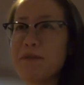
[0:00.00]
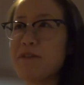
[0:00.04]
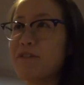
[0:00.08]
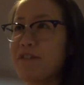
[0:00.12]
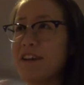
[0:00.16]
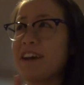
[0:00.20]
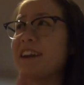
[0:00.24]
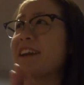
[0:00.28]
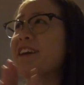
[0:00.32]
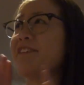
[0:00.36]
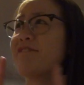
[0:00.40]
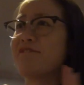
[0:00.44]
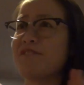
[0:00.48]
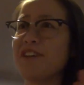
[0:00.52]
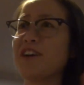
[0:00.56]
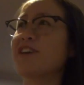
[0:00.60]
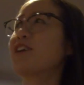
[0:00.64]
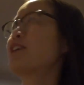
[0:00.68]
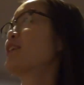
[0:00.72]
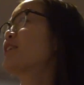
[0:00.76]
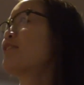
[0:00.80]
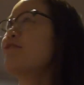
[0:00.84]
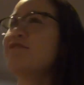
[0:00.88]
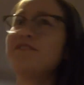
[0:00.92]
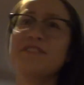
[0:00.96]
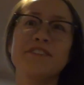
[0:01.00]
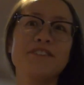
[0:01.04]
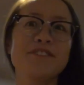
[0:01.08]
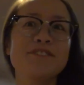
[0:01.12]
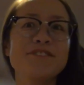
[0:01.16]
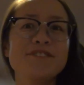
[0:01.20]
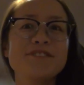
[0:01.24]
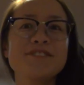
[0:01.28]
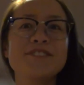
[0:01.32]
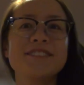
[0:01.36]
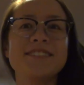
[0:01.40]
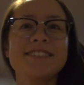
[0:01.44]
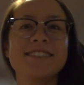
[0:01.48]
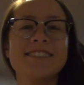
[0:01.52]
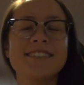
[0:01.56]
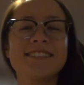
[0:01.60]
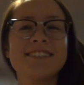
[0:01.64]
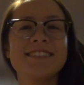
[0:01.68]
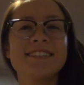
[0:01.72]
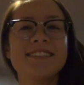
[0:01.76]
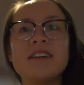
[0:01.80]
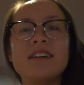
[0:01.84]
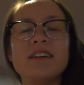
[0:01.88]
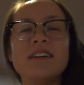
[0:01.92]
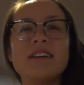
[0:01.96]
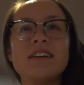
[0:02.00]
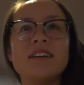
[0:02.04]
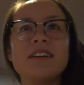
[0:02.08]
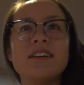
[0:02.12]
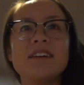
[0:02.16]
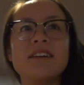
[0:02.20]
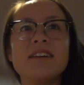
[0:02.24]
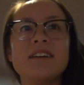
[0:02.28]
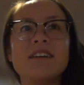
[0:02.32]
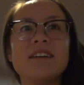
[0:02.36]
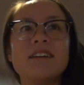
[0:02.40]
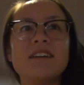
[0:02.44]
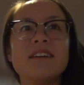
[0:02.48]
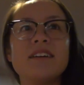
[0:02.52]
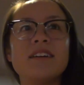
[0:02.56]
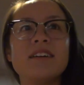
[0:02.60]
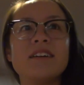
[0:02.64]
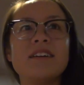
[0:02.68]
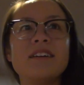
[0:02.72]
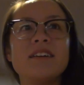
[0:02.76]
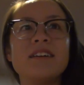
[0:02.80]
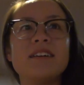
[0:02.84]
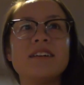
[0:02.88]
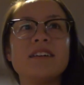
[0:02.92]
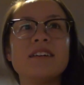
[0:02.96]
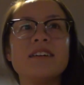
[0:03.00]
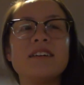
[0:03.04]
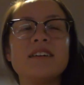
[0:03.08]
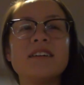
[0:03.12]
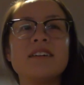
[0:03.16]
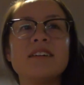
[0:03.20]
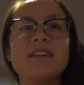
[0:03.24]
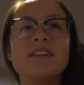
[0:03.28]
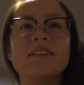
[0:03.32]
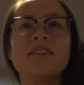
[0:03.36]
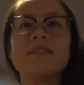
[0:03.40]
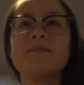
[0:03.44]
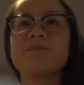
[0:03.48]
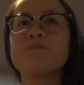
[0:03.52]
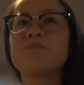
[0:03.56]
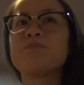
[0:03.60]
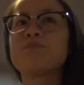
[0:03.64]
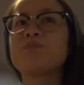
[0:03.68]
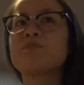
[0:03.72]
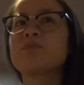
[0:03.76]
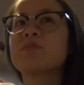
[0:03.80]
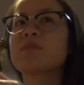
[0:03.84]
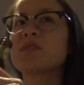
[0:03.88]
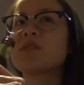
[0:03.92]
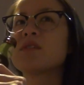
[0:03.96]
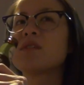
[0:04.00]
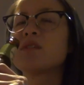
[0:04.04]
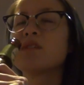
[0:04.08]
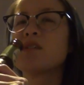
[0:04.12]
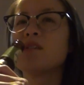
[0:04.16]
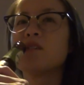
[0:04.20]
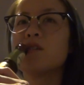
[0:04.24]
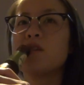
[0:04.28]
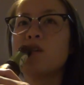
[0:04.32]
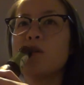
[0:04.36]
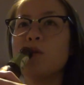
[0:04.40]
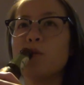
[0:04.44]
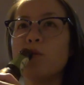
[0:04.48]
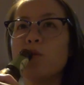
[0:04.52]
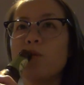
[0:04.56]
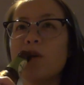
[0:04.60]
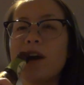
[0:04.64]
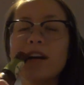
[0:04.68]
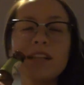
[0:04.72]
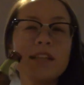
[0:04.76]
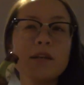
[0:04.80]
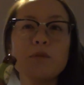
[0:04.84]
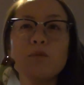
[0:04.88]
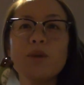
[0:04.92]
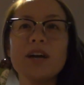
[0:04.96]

already very confused. Mach 2. Already? Wally